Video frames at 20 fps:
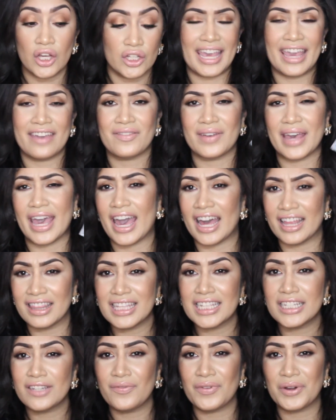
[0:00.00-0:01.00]
I had
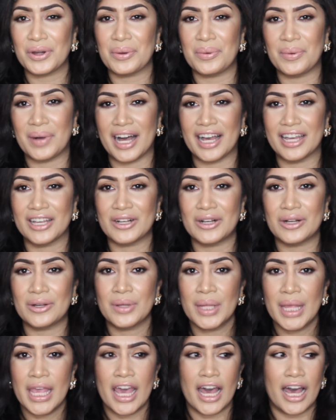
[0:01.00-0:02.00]
this for a
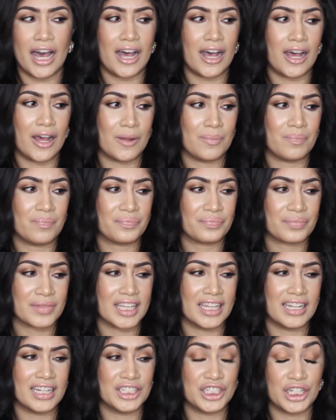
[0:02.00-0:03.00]
while,
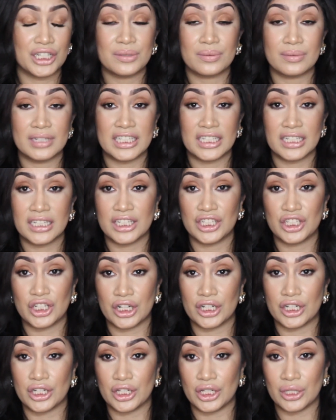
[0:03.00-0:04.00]
and I just recently
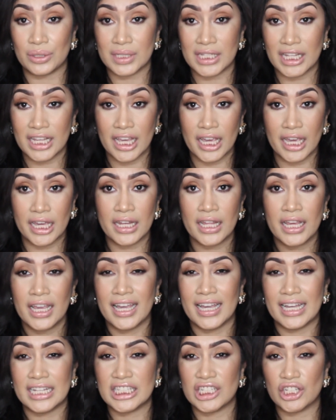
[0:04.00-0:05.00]
started using it.
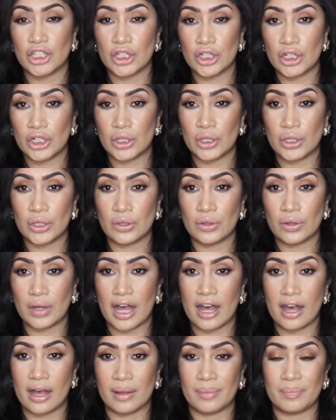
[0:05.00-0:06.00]
It's a little
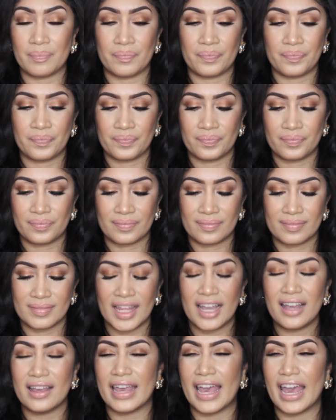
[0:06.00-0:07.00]

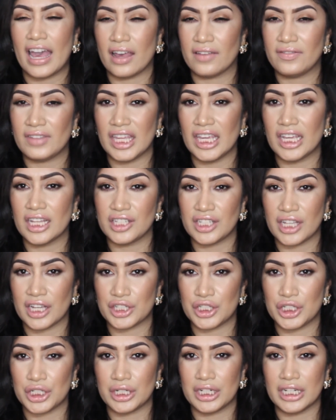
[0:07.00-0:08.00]
not heavy in
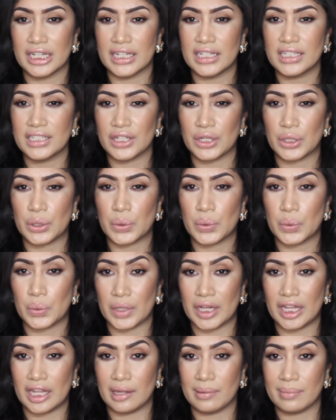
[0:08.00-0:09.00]
texture. It is a
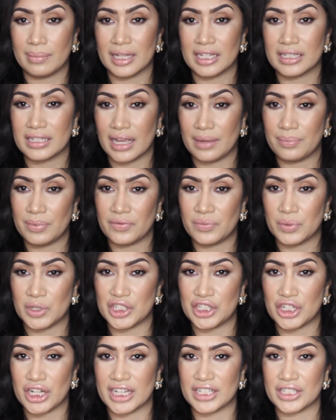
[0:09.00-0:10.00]
cream type of
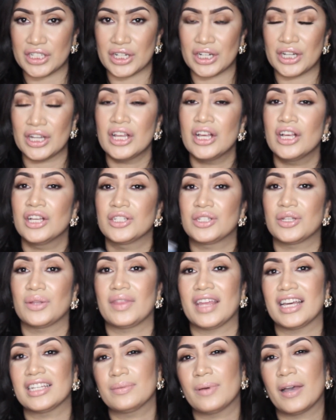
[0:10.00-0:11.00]
moisturizer, so
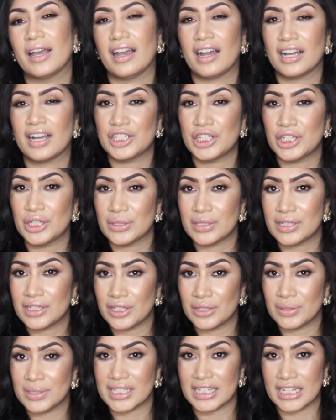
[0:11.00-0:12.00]
that's why choose to
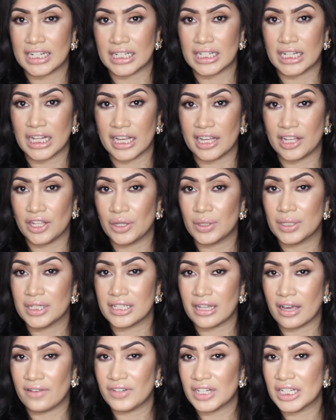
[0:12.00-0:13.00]
use it at night. You could
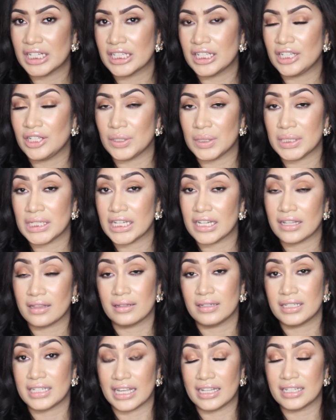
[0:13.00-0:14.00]
definitely use it in
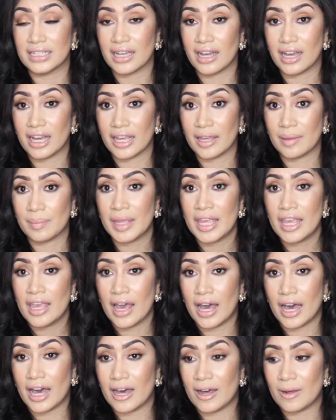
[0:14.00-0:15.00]
the daytime,
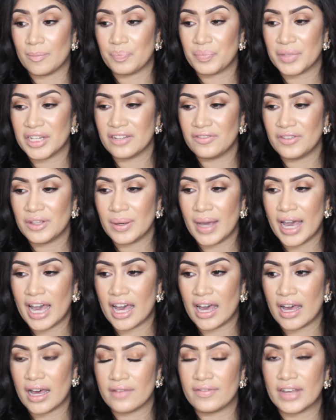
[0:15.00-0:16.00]
but if you
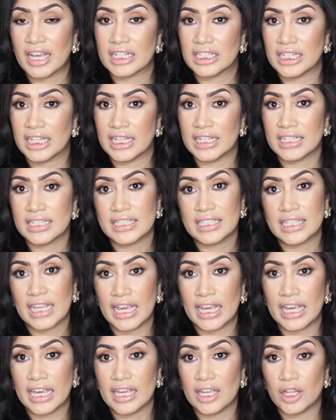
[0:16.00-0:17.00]
have acneic
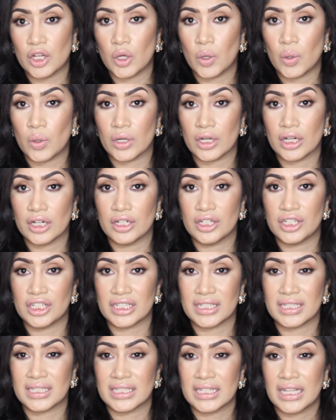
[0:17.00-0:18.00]
skin or
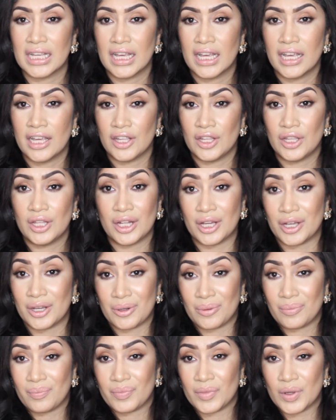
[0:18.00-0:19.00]
just, you
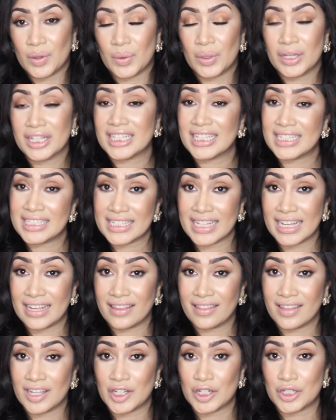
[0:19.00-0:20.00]
know, oily
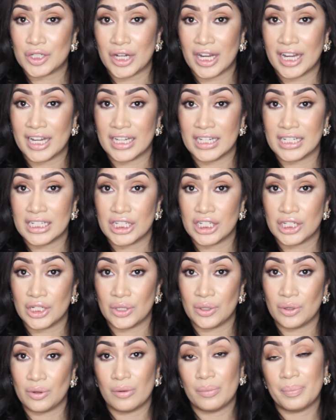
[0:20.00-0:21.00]
skin that you're trying
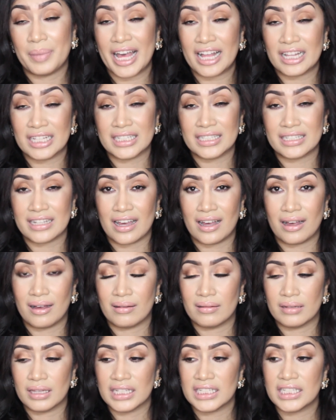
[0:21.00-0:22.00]
to balance
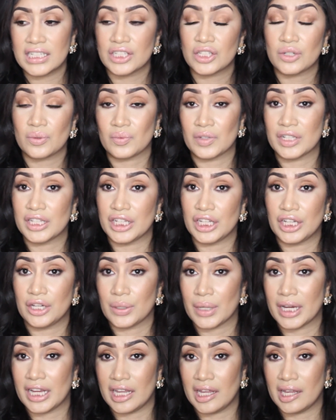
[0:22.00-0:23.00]
out, this is a really
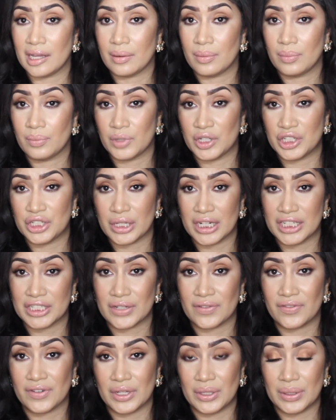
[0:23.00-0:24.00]
great
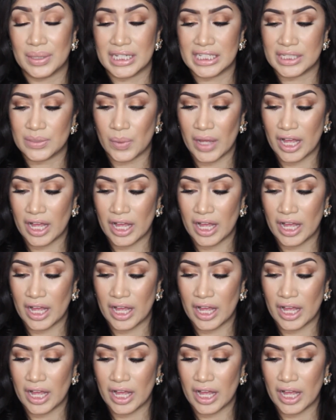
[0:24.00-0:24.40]
moisturizer for you as